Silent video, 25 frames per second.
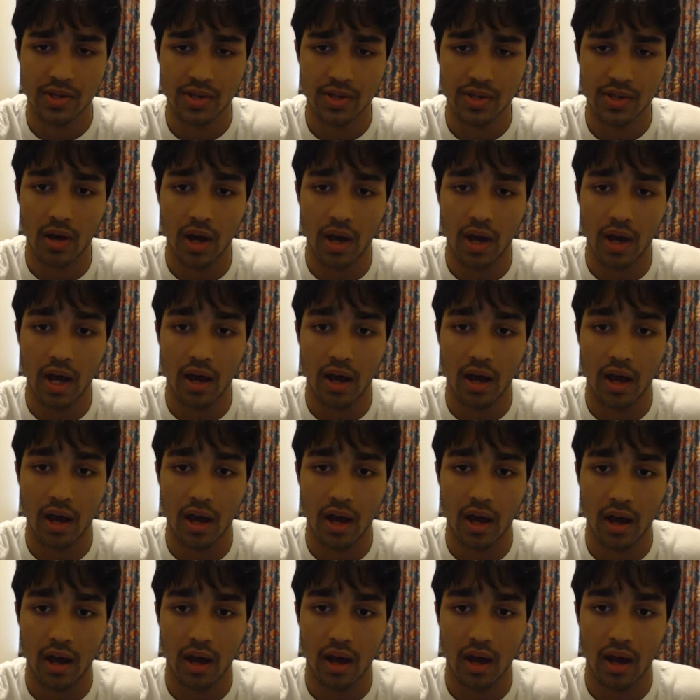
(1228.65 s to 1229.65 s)
So
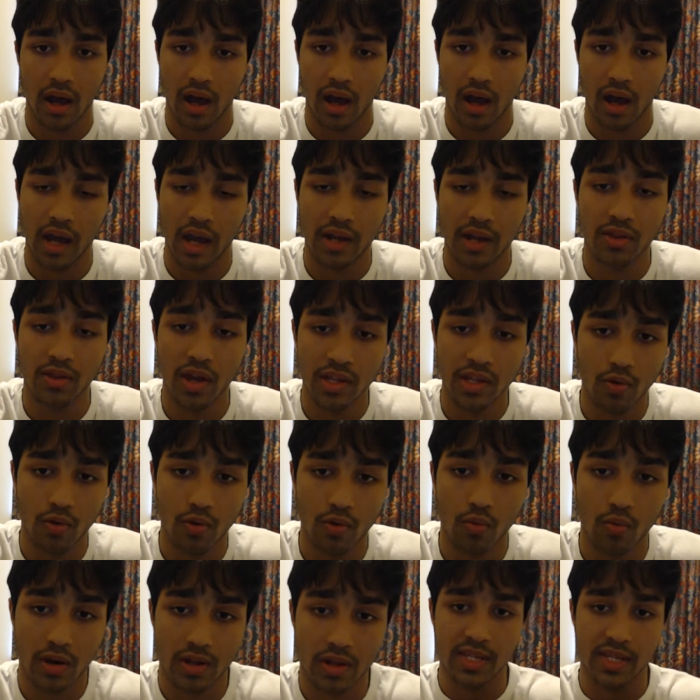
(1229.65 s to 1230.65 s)
I'd like to
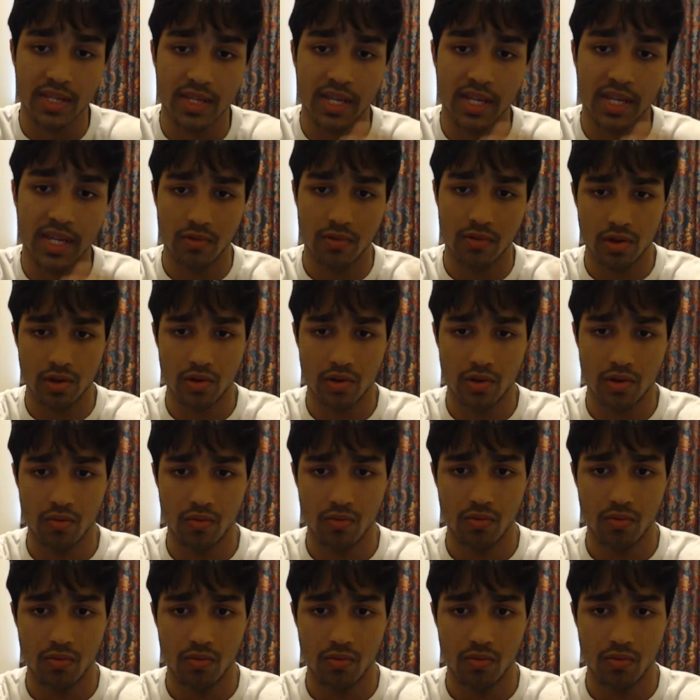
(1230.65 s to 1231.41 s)
work this out with you.